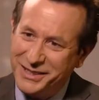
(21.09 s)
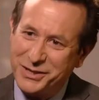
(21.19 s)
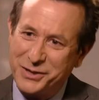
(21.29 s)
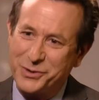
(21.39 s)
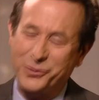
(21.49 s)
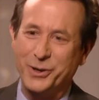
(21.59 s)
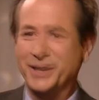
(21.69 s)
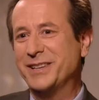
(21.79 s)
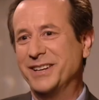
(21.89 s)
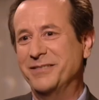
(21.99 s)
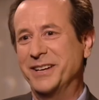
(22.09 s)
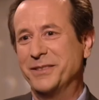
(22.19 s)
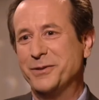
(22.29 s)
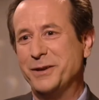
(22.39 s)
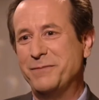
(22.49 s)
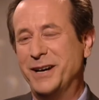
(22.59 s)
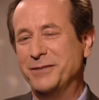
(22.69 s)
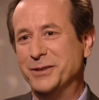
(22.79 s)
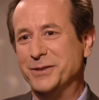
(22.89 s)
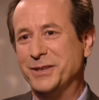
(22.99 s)
this historic event, 35
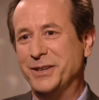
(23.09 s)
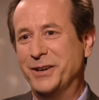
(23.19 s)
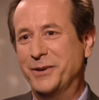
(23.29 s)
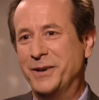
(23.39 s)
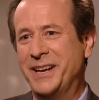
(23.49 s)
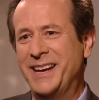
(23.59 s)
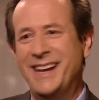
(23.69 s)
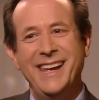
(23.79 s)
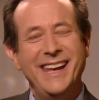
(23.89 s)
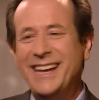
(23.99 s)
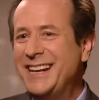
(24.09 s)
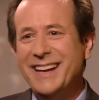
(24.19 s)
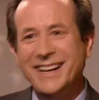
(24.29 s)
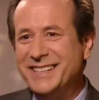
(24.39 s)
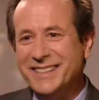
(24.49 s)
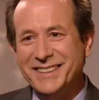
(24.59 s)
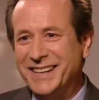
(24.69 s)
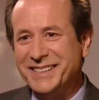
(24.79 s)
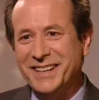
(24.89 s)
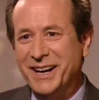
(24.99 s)
years ago, any idea at
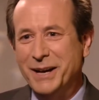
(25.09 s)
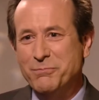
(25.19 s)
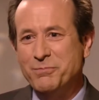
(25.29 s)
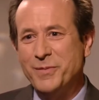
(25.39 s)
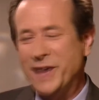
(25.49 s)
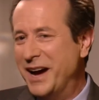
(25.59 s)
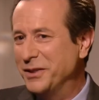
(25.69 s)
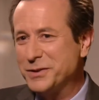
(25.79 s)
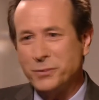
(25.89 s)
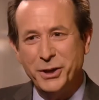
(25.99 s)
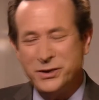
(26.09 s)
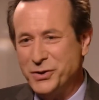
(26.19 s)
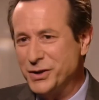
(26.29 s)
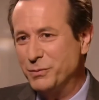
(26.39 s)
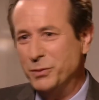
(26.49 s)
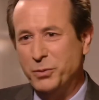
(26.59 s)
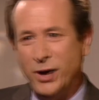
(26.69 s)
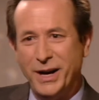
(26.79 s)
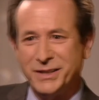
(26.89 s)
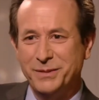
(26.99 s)
that time how this relationship would
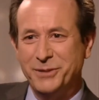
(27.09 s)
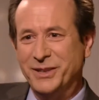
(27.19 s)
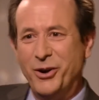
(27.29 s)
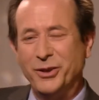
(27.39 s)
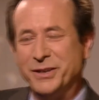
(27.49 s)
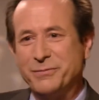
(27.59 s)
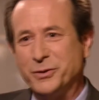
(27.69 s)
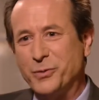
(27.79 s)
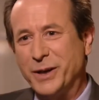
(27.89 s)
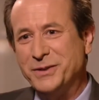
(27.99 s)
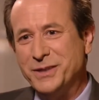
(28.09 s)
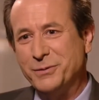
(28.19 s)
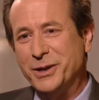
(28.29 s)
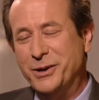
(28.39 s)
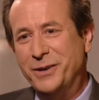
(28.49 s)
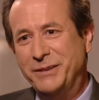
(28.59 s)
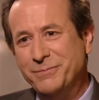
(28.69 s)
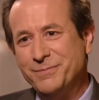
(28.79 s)
blossom and in all the different directions it would go in?